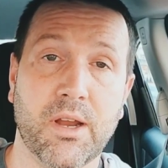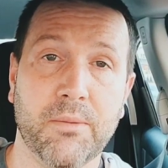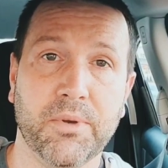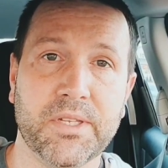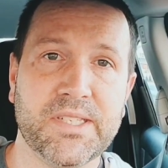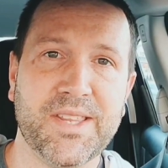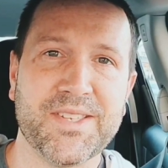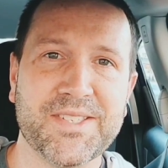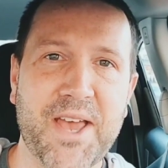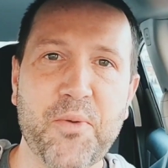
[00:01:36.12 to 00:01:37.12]
able to see the
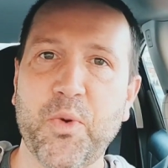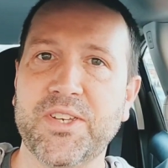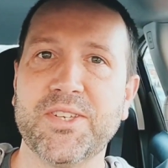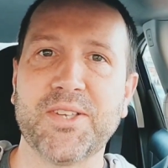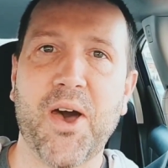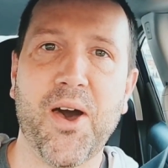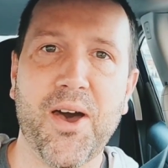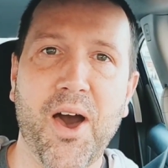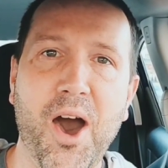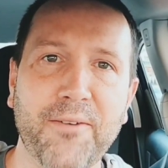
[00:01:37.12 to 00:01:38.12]
sun, which is
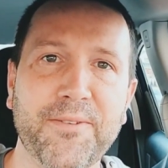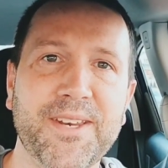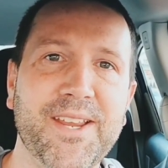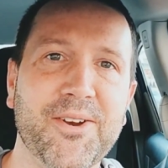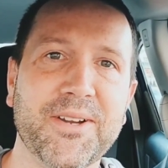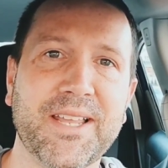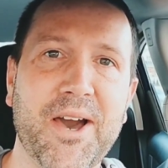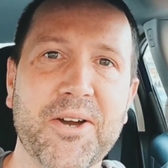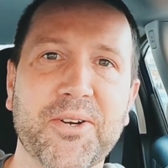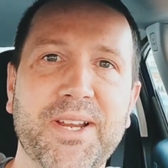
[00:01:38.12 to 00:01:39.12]
often here in
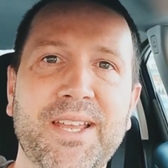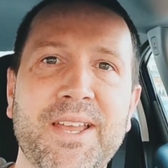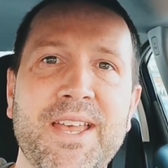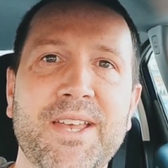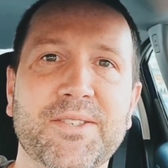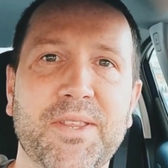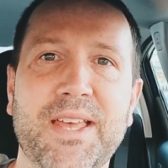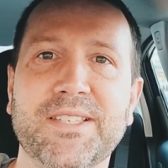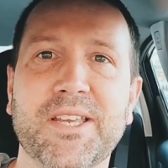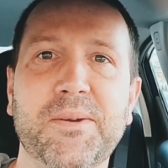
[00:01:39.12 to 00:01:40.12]
Calgary. So
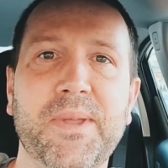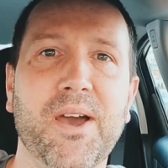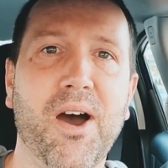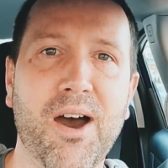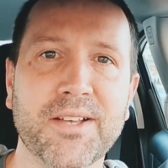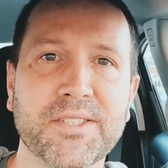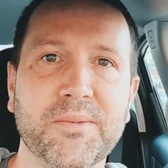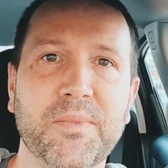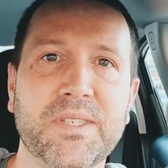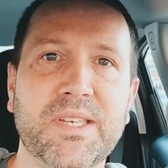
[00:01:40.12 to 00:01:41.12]
that's going to be
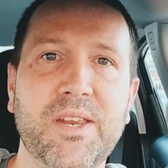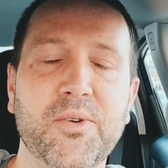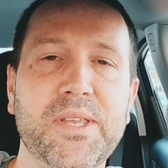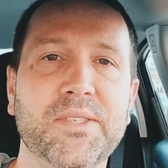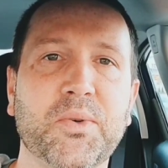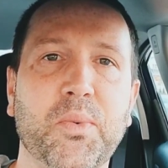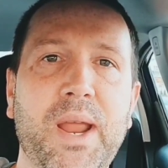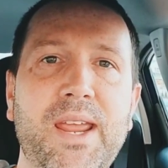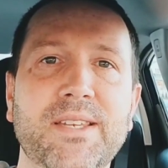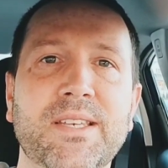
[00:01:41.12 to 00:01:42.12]
awesome. The scenery is
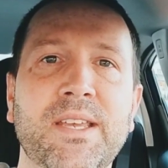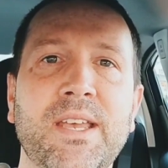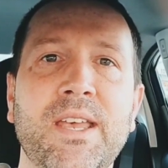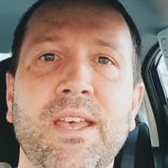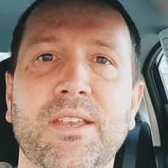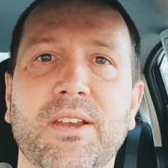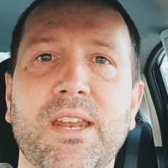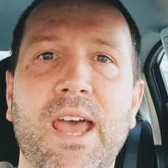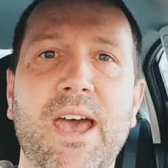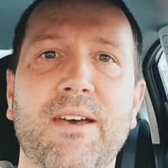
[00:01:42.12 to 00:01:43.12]
great. You're going
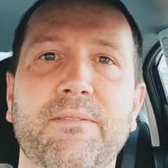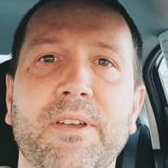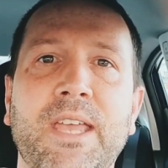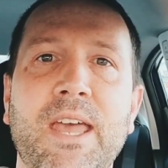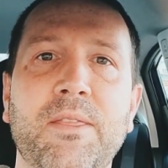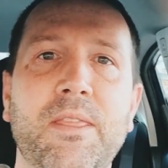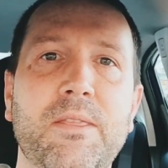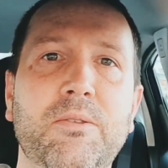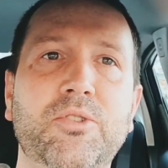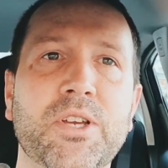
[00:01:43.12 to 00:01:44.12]
to have, again,
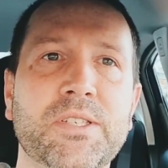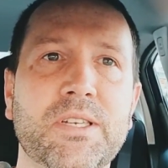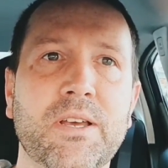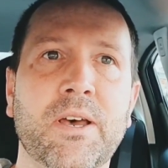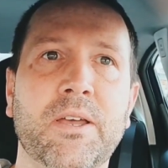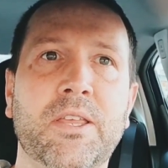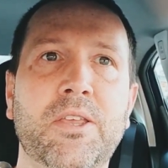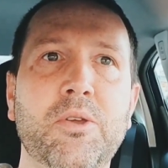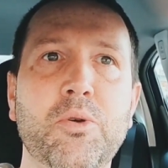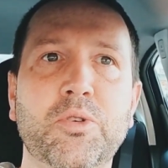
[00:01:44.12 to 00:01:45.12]
just a
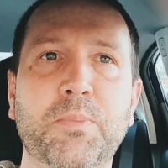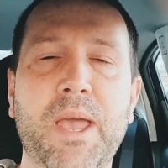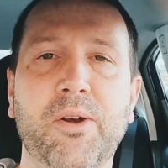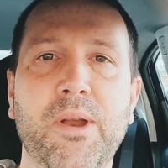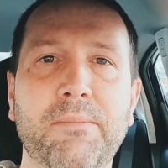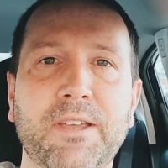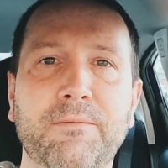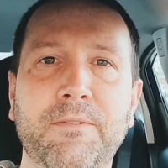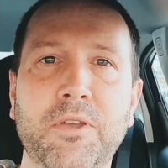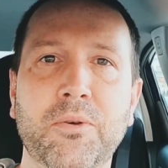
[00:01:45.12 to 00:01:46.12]
huge panoramic
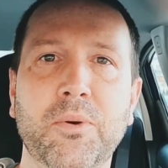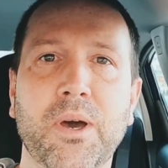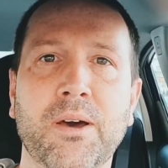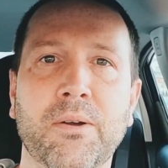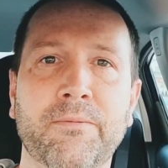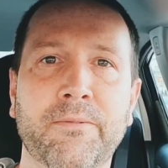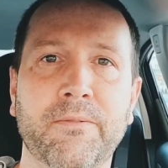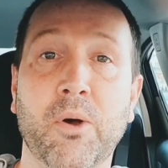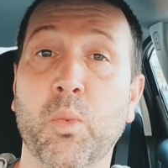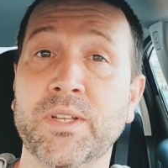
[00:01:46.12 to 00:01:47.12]
view of
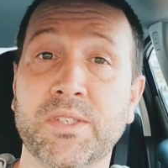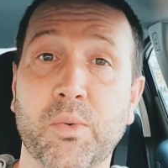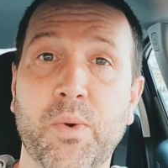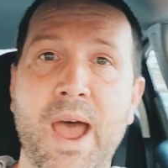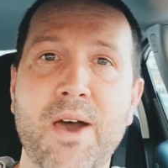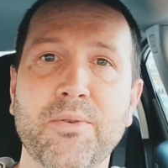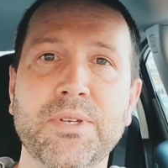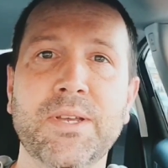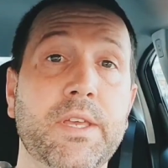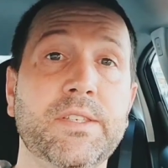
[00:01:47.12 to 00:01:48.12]
what's
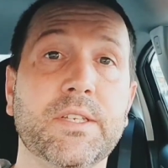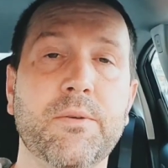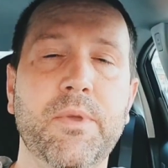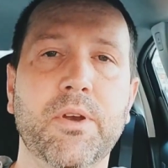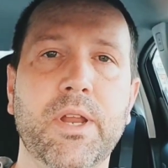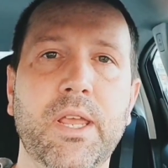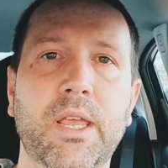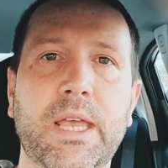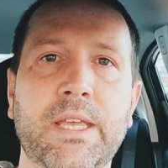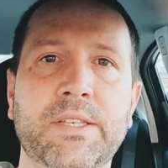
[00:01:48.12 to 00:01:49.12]
around. This
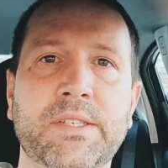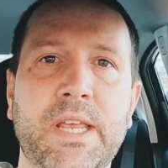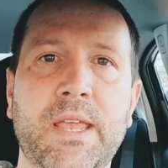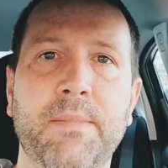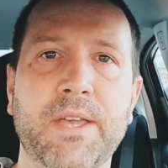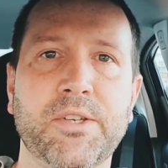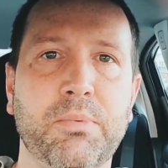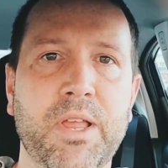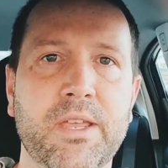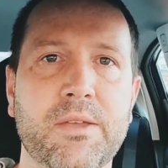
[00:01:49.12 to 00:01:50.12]
community is a master
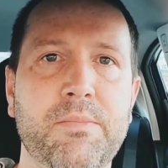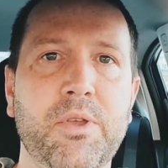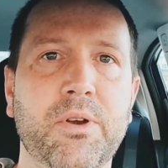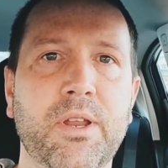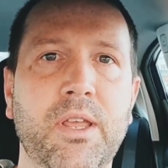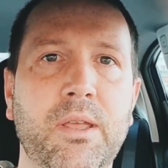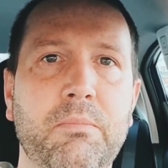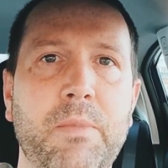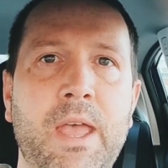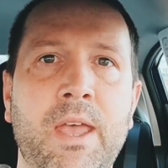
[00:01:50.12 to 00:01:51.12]
plan community,
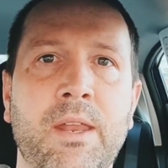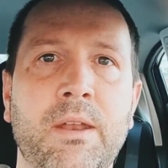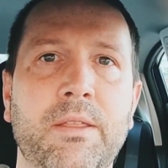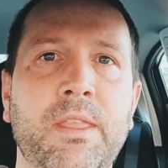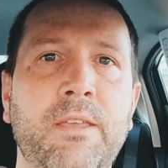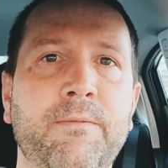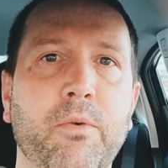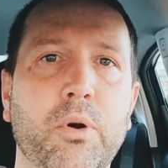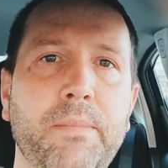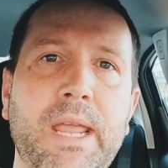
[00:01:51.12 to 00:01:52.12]
and the
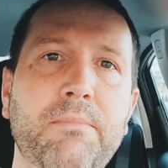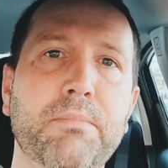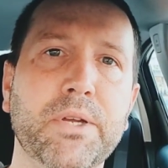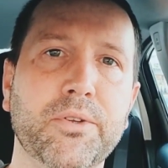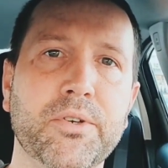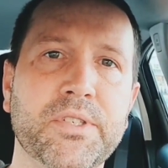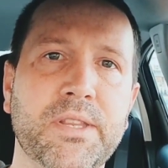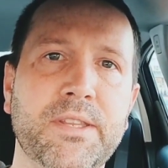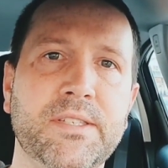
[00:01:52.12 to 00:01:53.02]
4 main builders in this